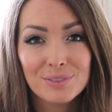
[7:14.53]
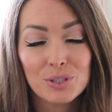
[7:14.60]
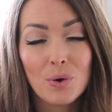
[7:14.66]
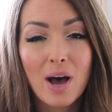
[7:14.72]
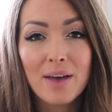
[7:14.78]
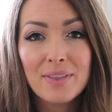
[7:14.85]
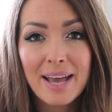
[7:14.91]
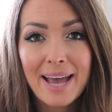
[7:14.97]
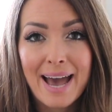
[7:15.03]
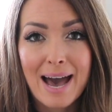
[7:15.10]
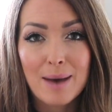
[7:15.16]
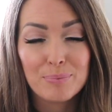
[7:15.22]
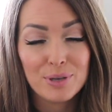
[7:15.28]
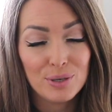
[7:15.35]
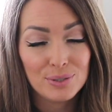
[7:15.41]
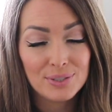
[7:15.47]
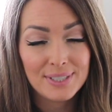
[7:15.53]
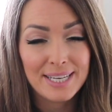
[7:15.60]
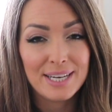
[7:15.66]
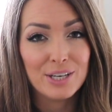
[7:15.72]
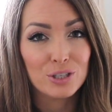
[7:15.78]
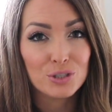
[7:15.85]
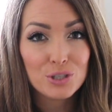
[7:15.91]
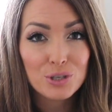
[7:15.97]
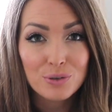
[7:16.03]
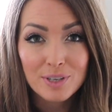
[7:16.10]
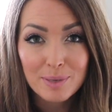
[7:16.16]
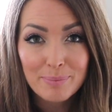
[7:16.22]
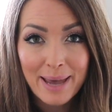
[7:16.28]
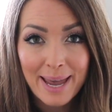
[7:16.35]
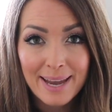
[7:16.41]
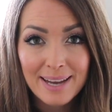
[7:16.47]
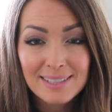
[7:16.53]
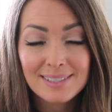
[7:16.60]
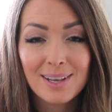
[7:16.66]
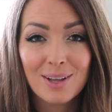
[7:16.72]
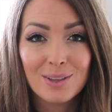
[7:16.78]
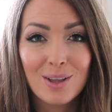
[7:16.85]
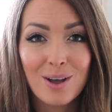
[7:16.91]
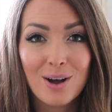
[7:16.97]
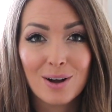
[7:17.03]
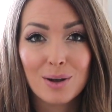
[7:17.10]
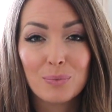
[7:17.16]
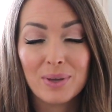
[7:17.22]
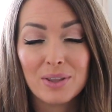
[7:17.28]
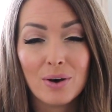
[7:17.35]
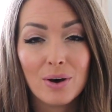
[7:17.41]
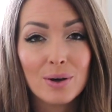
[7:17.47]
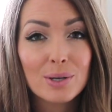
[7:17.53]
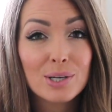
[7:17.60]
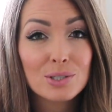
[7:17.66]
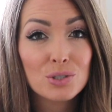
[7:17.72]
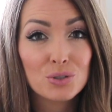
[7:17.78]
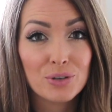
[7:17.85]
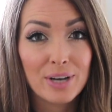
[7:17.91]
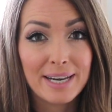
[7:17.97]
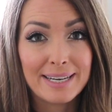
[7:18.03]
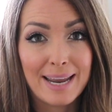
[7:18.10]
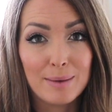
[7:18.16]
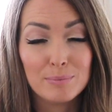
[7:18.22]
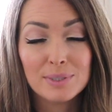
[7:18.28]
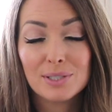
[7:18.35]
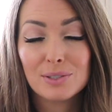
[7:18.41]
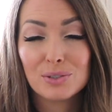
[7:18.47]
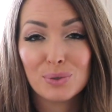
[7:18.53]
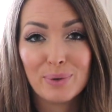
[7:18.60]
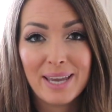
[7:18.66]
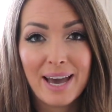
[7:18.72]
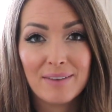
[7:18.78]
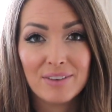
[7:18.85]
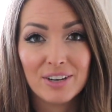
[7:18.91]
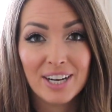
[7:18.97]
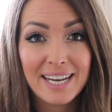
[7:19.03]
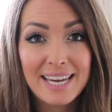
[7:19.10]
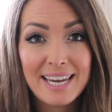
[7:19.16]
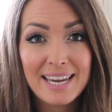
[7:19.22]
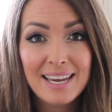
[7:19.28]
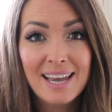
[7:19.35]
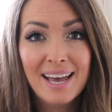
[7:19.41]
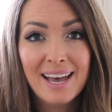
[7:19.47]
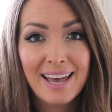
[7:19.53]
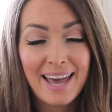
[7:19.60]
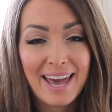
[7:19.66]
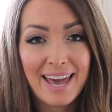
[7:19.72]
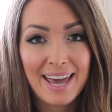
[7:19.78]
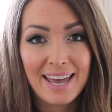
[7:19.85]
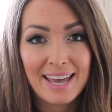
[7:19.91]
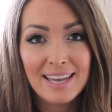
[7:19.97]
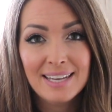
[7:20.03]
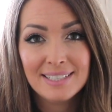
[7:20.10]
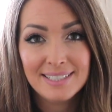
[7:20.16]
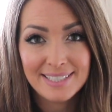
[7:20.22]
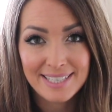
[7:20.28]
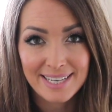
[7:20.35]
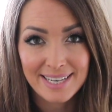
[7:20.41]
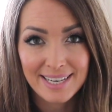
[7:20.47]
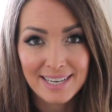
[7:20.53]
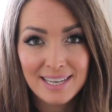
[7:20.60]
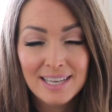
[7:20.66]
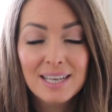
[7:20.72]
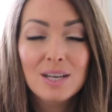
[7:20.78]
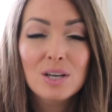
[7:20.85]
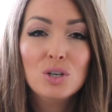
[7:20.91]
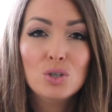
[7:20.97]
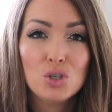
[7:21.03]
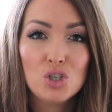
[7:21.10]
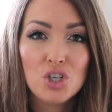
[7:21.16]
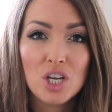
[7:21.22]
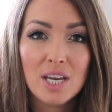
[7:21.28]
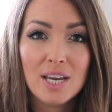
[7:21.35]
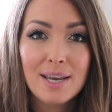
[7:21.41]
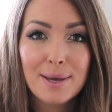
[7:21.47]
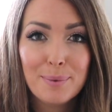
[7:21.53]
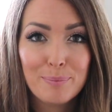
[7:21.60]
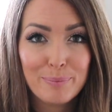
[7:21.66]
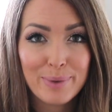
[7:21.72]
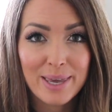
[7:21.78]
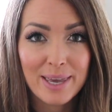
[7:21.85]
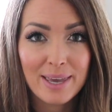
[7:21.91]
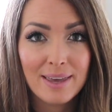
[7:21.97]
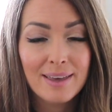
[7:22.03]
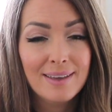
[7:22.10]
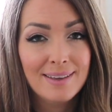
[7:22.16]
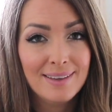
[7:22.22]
So on the app, you see your tuning pegs along with all your string names. So we have your E, A, D, G, B,